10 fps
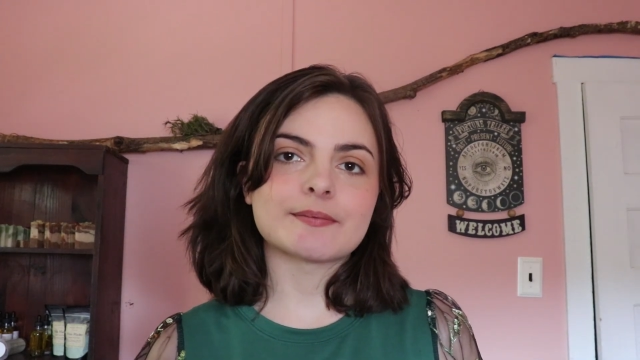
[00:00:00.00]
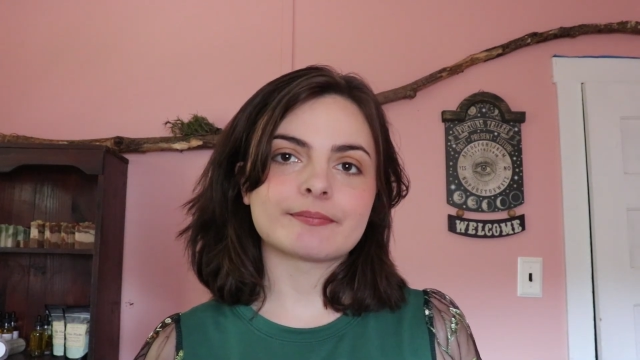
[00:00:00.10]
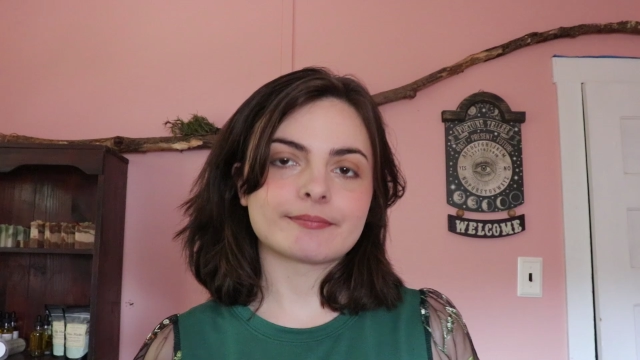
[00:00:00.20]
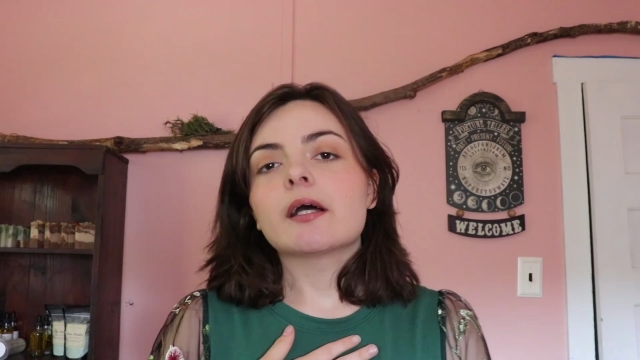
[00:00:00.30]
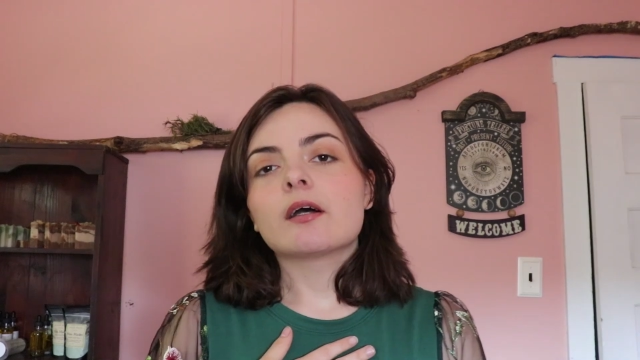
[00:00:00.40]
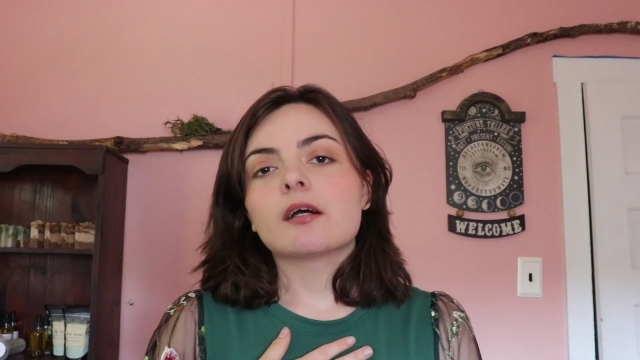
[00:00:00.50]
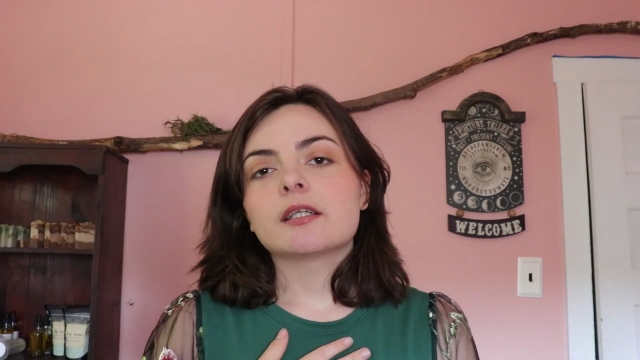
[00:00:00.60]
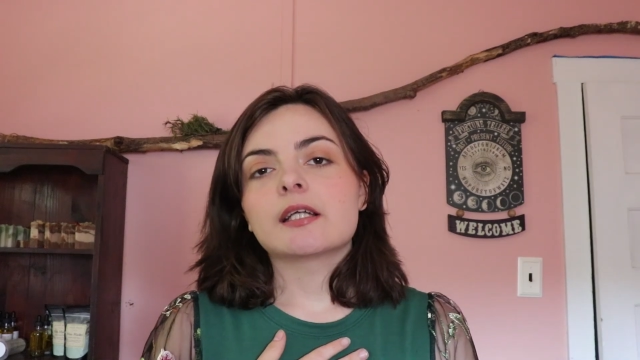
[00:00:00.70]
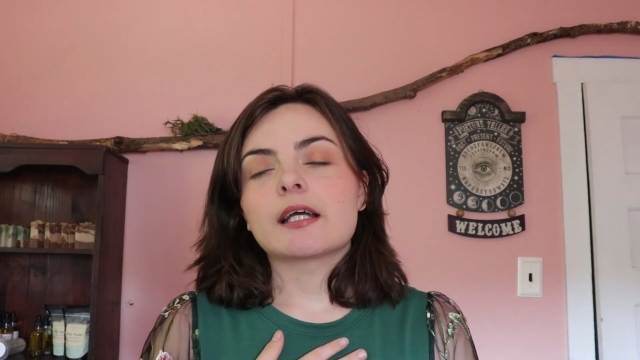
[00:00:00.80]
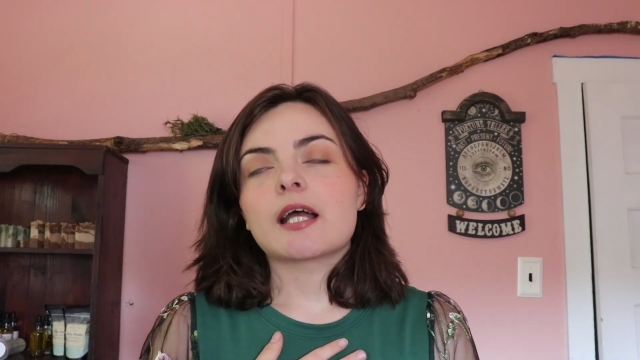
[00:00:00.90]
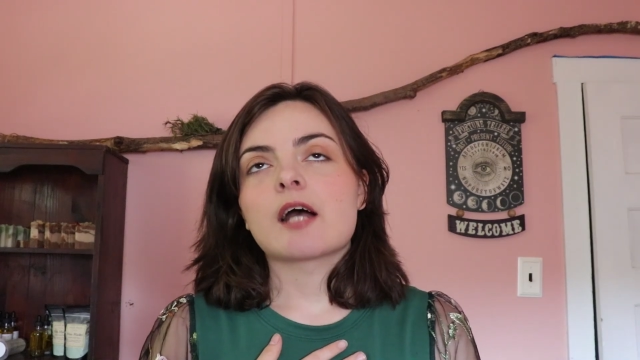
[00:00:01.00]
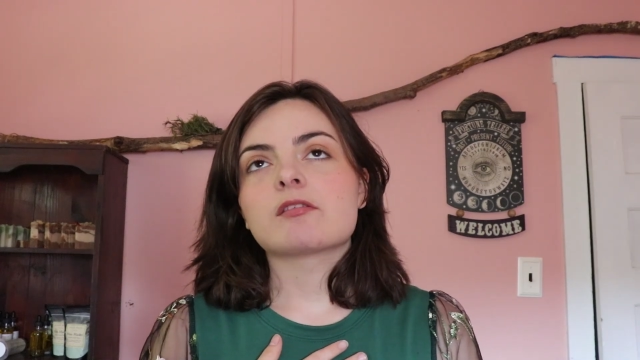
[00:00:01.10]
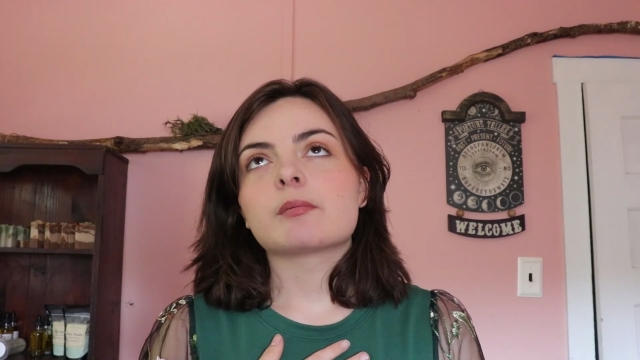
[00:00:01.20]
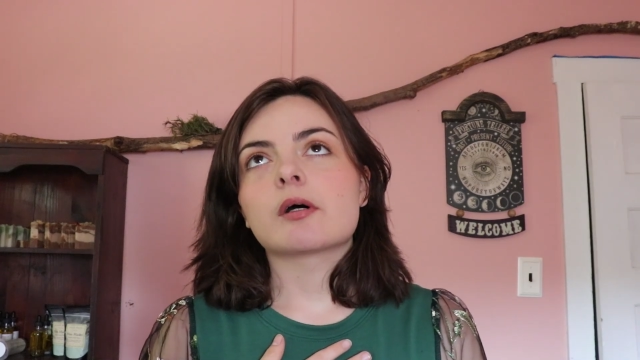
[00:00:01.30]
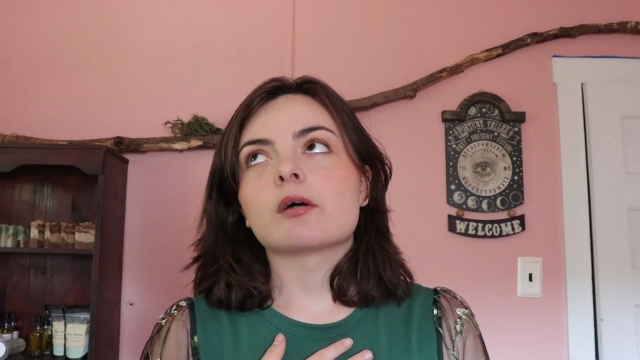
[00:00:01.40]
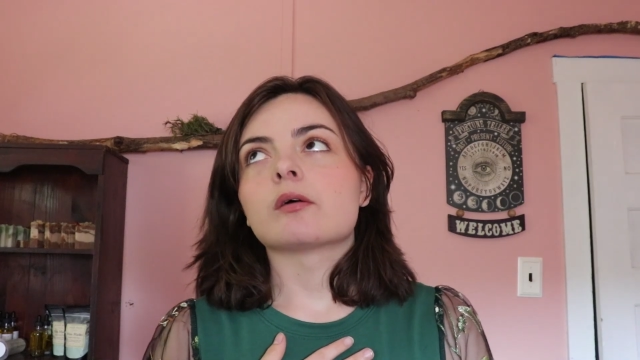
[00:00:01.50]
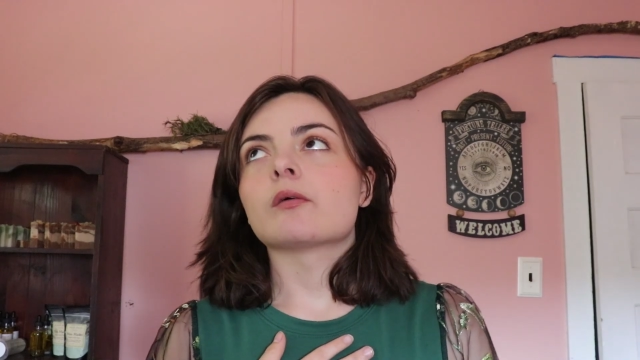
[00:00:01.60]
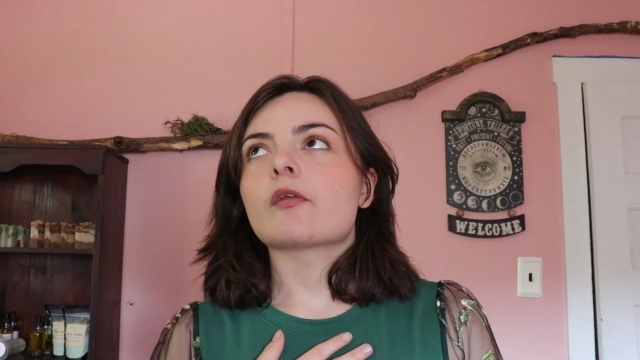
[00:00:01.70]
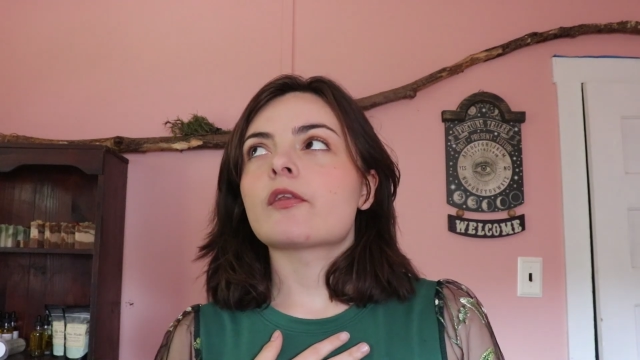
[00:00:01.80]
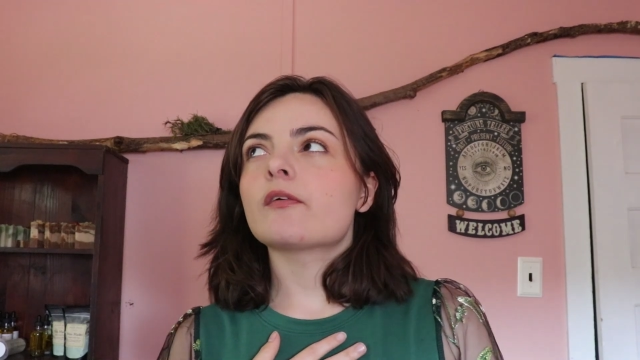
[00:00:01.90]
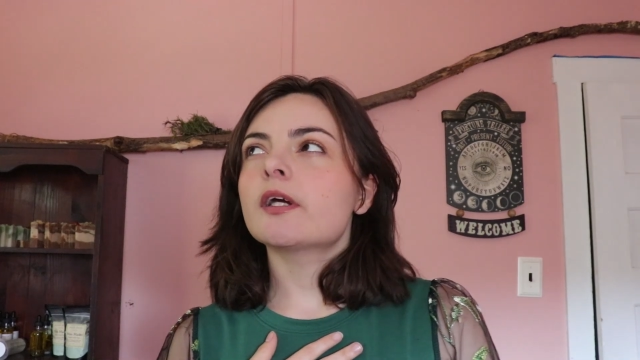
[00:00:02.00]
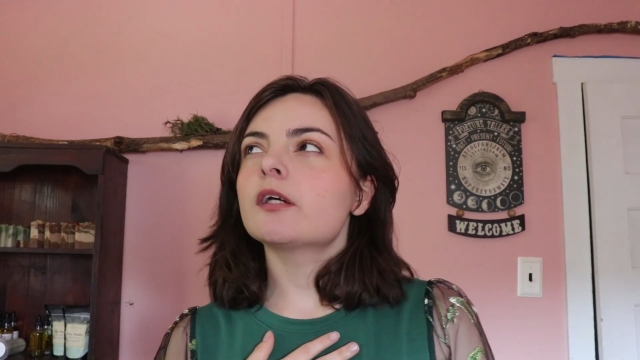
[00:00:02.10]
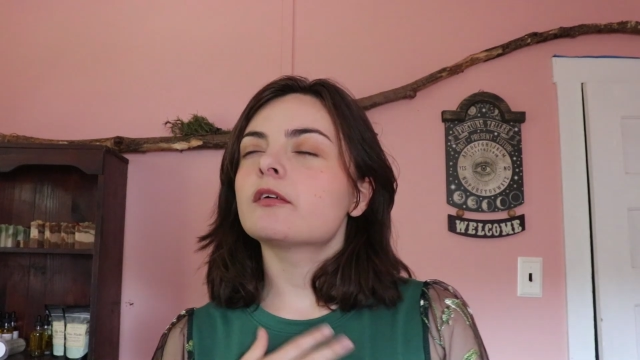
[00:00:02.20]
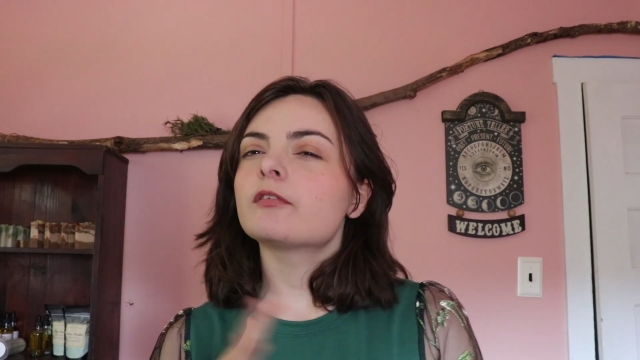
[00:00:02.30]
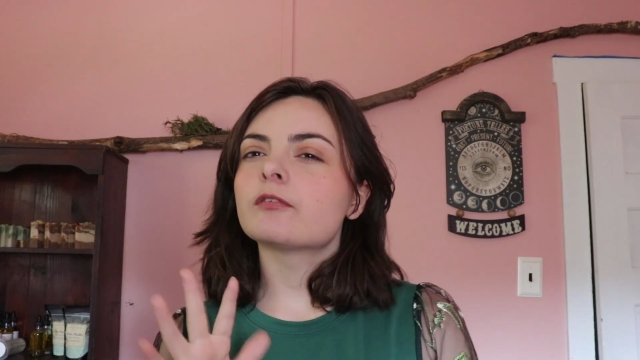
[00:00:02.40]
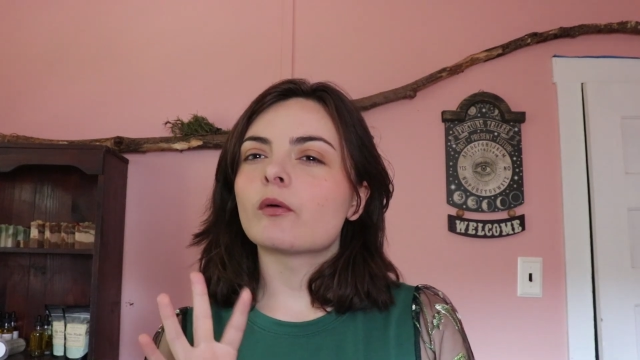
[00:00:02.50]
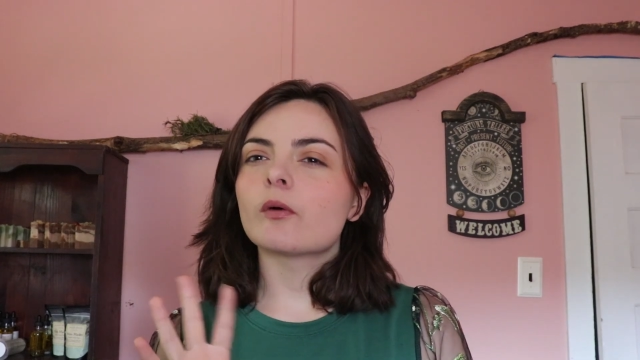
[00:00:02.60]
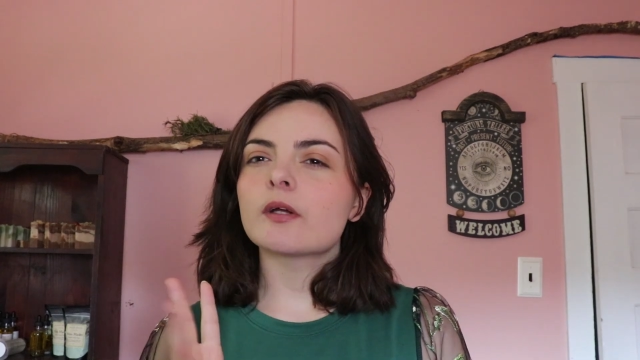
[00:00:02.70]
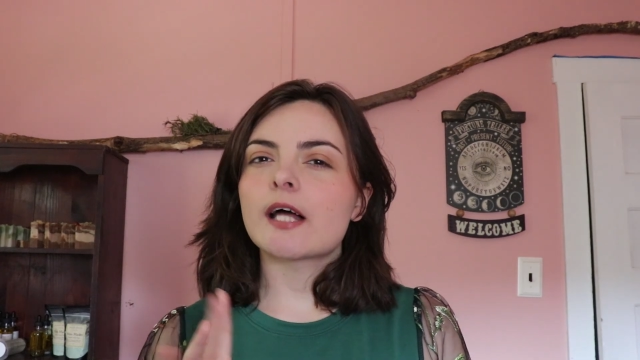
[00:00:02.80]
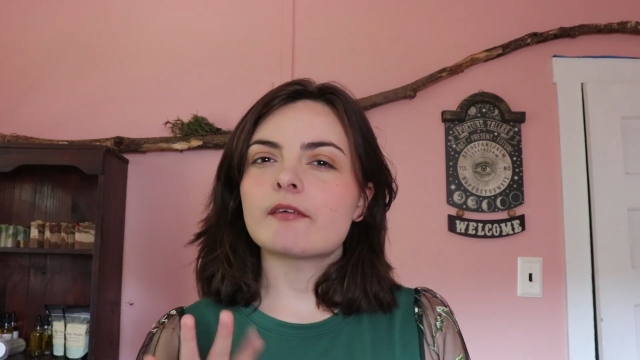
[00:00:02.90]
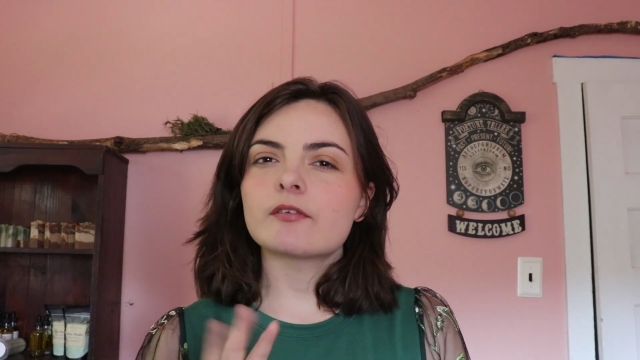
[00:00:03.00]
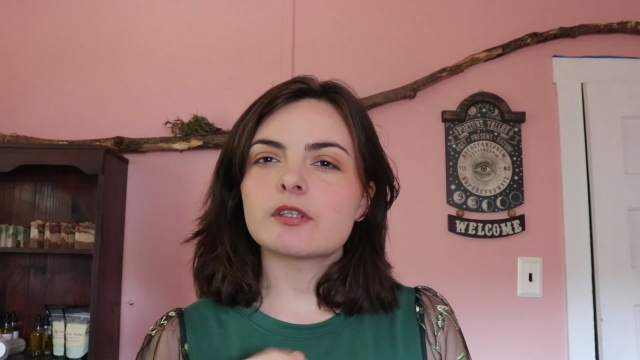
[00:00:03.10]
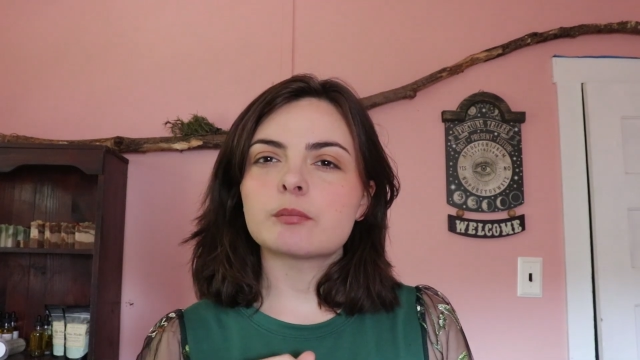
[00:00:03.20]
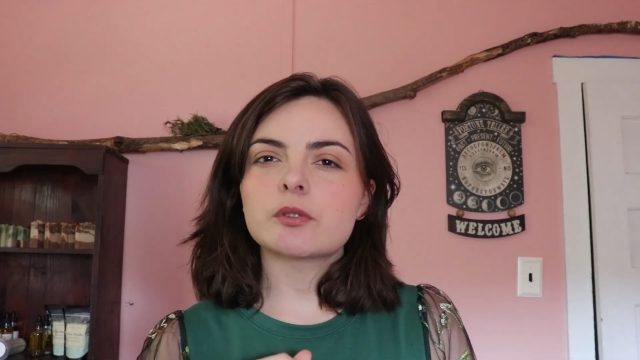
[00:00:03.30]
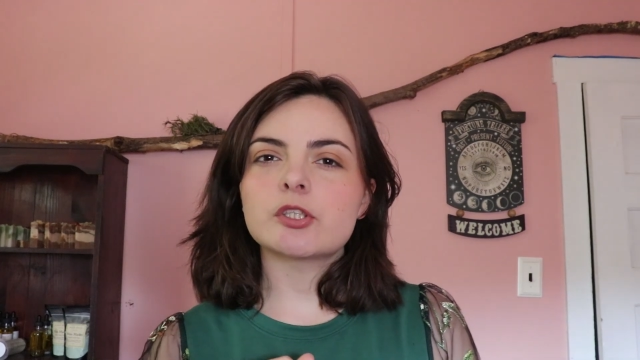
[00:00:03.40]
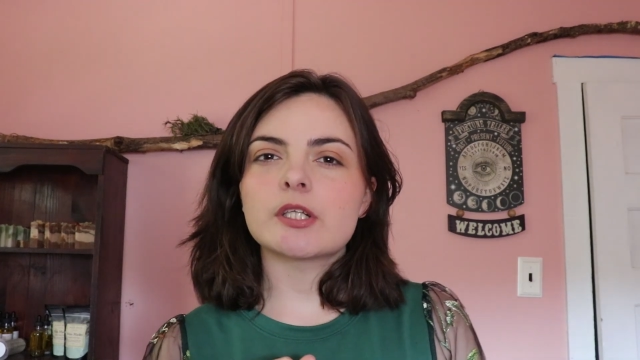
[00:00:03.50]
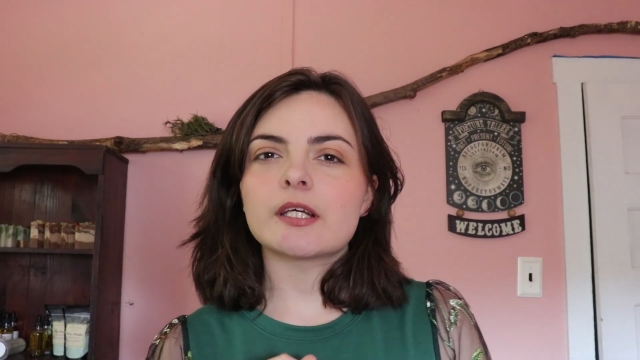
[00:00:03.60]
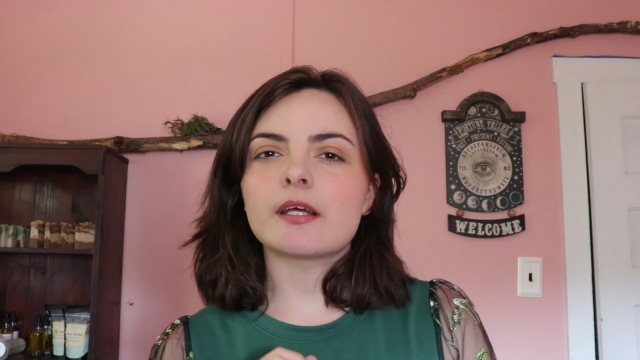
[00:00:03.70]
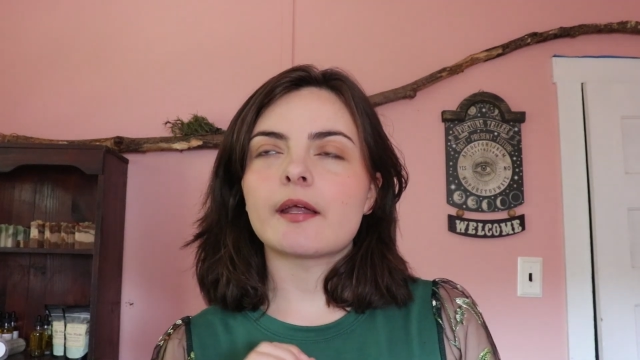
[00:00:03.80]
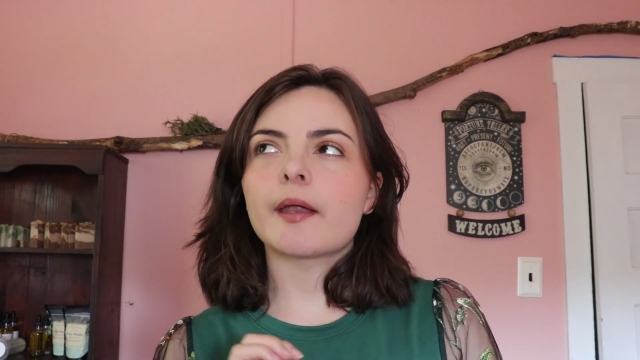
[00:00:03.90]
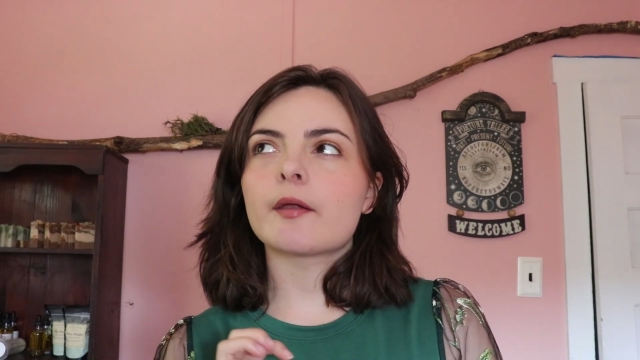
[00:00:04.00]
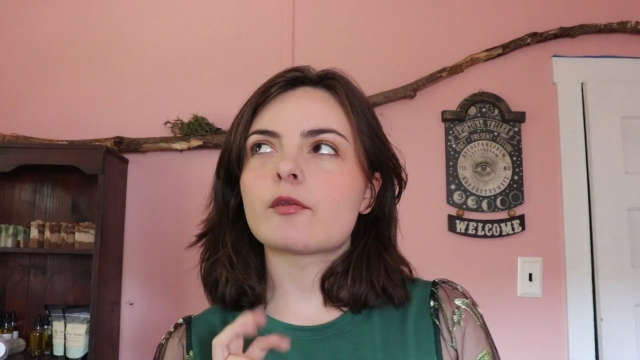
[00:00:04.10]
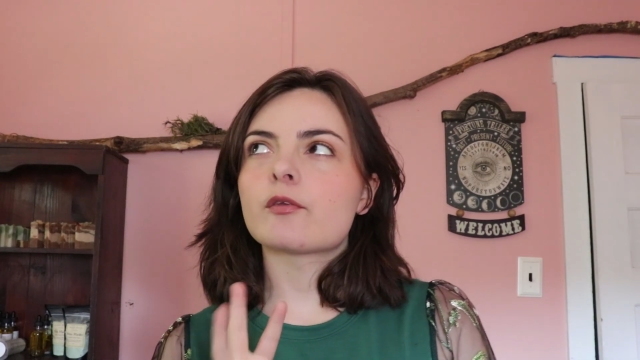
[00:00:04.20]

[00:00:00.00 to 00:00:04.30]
In my garden, I have about 3 or 4 lavender bushes,